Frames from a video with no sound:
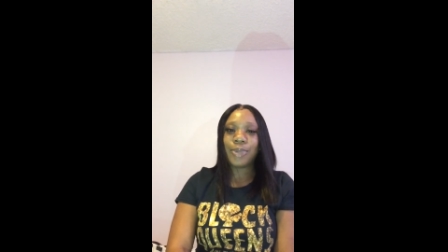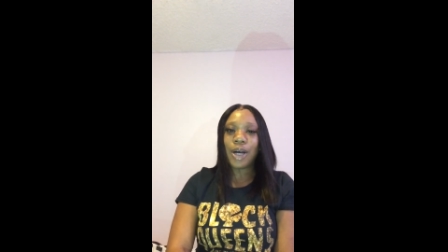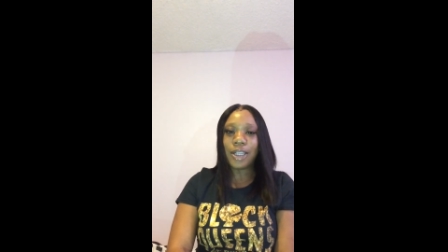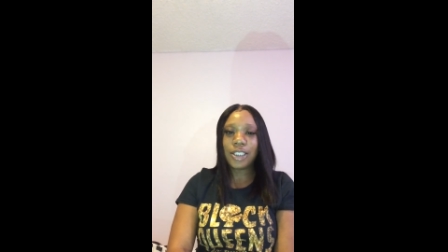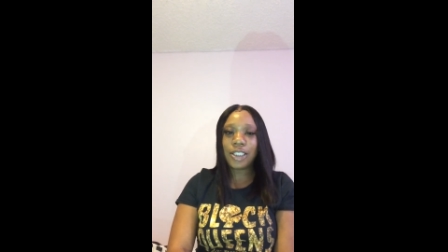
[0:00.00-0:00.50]

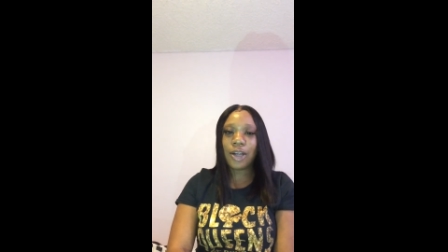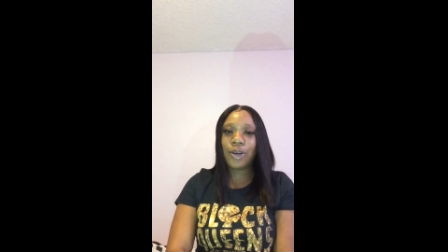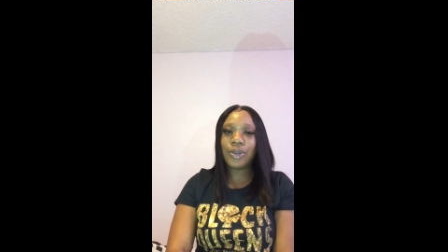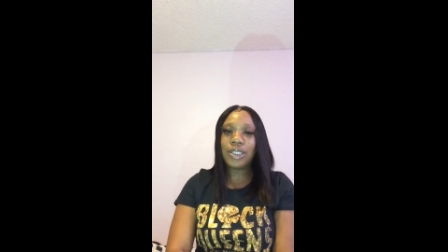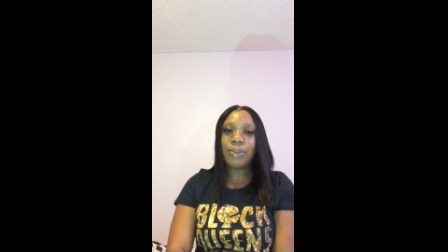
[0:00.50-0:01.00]

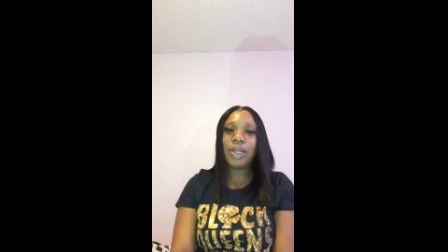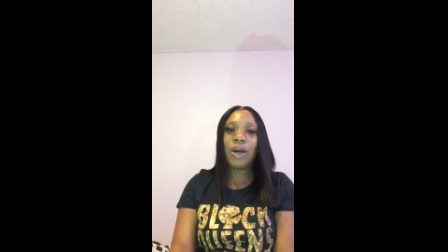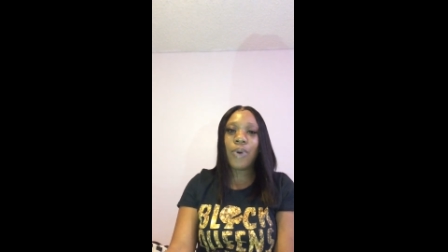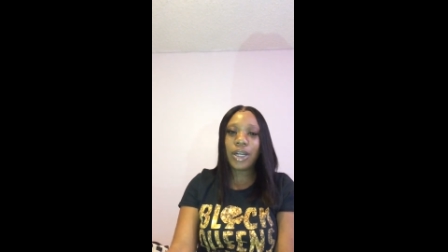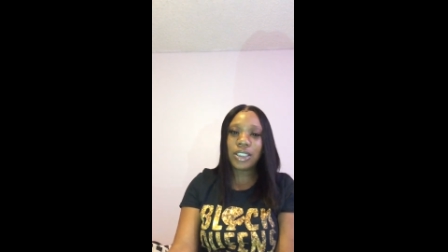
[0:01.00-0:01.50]
Also, some of the
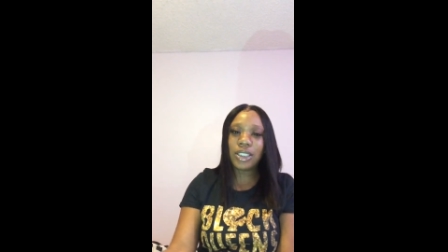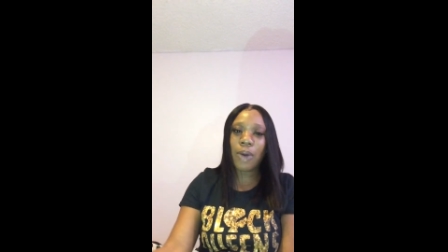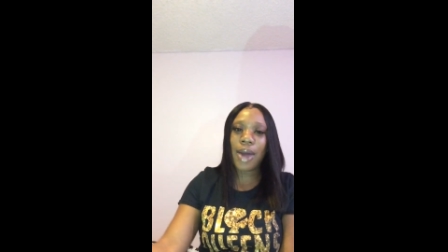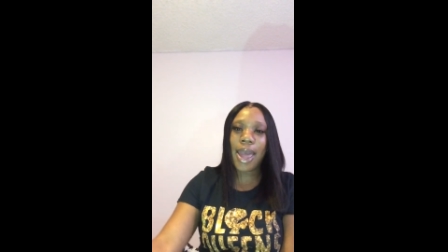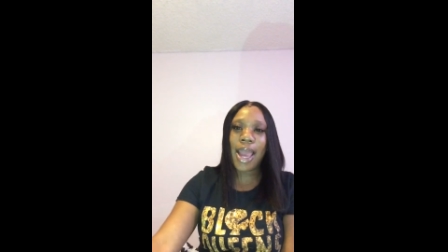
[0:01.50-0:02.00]
questions they
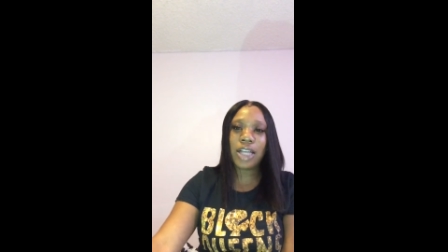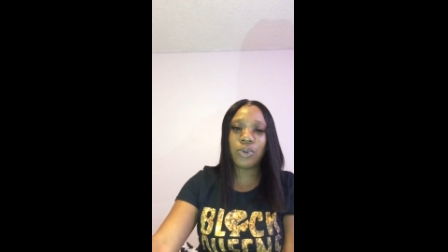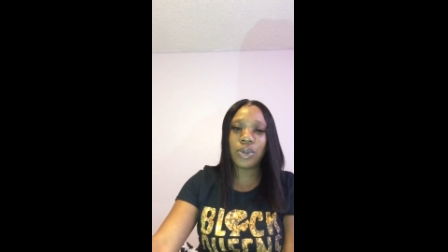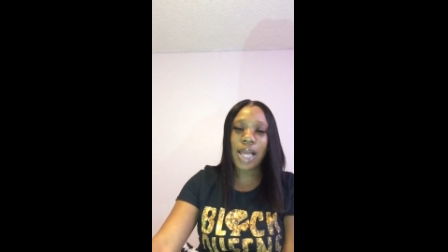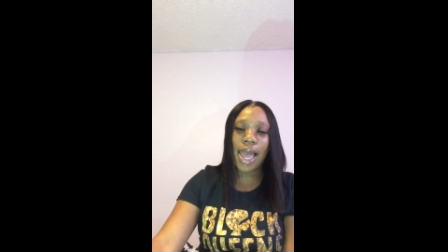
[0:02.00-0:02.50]
would ask
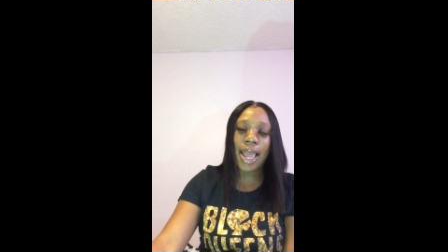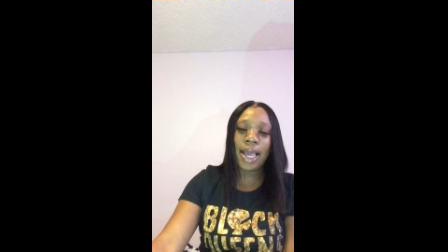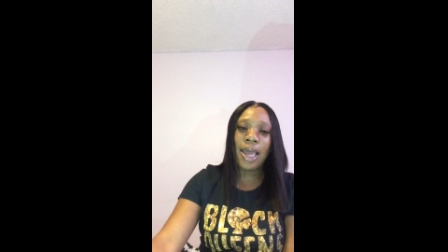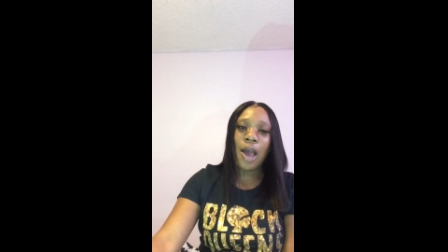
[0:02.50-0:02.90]
was like,